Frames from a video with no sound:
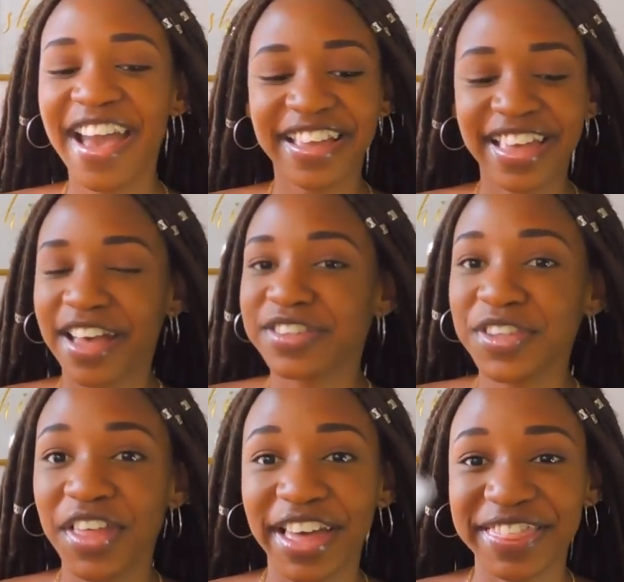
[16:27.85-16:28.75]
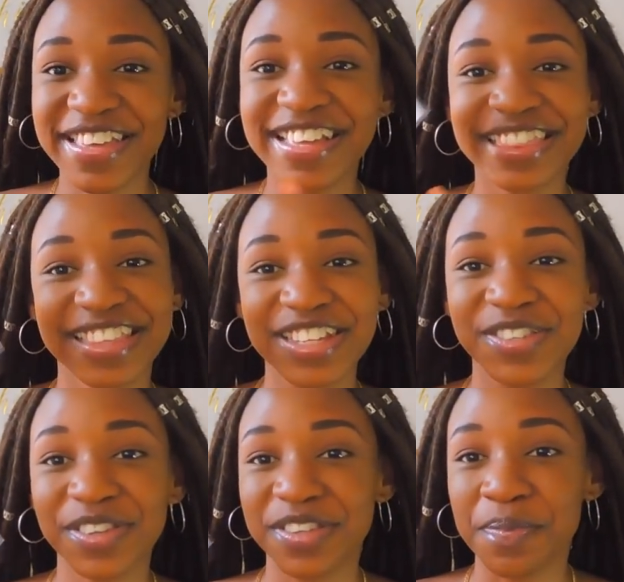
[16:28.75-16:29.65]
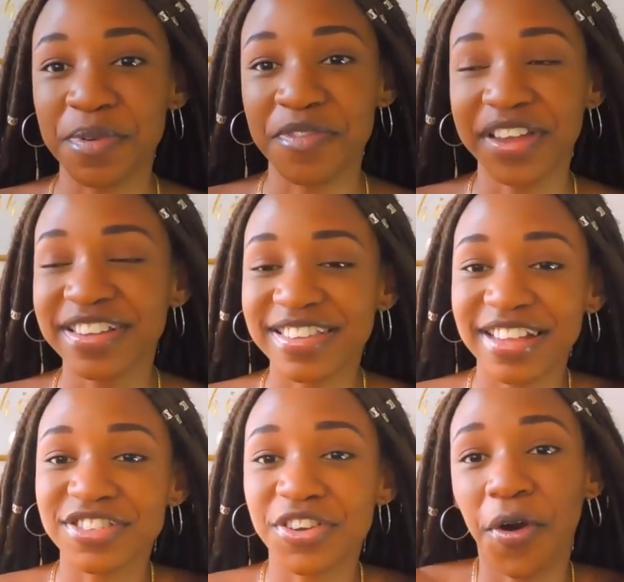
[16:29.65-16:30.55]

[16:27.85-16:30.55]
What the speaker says: Yeah, so I think this was to prevent such